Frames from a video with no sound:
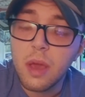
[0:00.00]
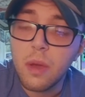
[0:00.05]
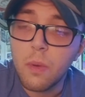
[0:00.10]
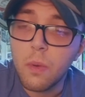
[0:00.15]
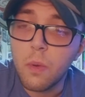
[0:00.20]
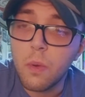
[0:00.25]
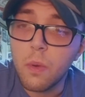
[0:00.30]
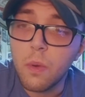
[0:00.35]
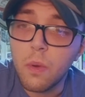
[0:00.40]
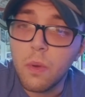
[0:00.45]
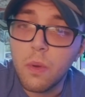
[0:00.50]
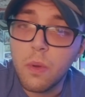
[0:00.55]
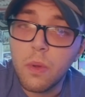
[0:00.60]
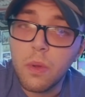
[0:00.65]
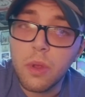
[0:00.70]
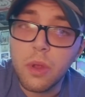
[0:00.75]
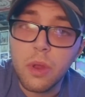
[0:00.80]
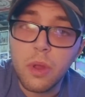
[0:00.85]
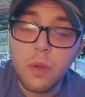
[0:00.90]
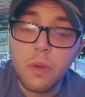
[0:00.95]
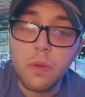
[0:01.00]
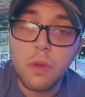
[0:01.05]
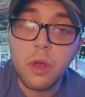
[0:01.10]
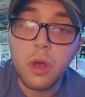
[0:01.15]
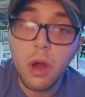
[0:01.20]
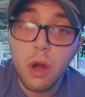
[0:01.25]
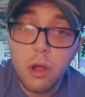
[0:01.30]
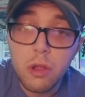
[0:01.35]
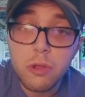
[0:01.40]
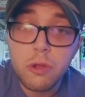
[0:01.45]
or you know
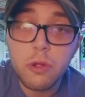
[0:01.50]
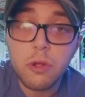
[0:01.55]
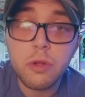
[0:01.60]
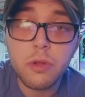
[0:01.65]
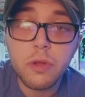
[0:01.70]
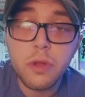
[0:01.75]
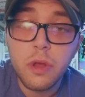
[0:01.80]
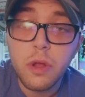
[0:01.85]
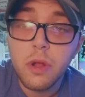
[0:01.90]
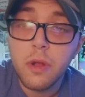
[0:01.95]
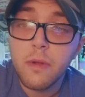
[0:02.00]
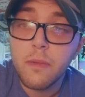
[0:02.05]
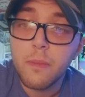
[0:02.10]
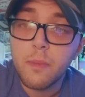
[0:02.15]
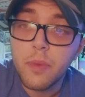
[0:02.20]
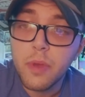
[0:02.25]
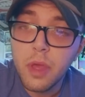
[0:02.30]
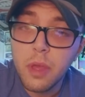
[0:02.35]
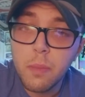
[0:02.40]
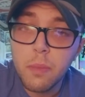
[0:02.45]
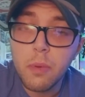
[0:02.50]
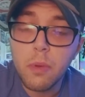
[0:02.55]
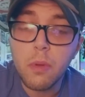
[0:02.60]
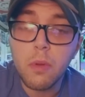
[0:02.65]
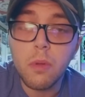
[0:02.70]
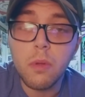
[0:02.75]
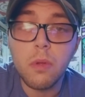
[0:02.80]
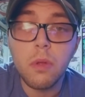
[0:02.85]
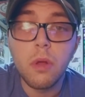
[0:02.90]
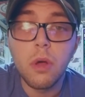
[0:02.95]
colored
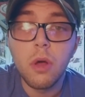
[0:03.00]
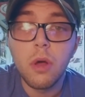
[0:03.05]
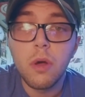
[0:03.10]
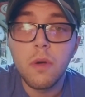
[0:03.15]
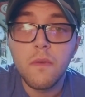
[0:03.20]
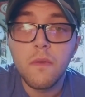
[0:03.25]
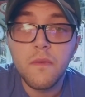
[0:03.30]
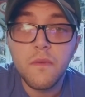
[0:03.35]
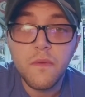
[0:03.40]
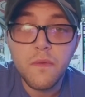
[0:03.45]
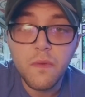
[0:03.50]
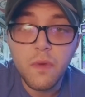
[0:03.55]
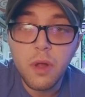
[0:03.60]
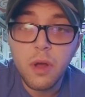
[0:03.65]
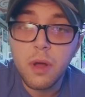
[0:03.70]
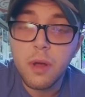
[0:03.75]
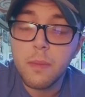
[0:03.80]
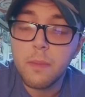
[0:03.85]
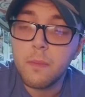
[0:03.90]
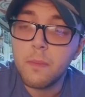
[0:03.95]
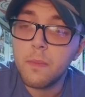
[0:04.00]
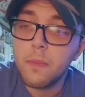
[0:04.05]
people from